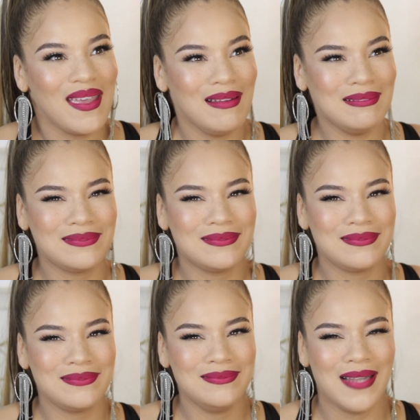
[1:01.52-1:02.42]
it?
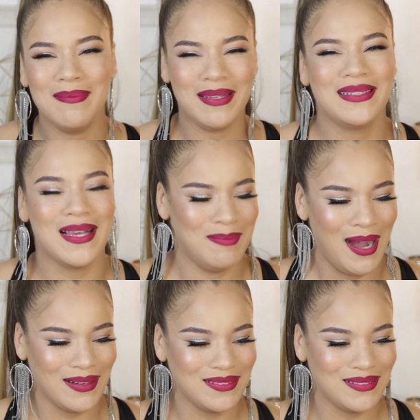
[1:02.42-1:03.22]
I mean, come on.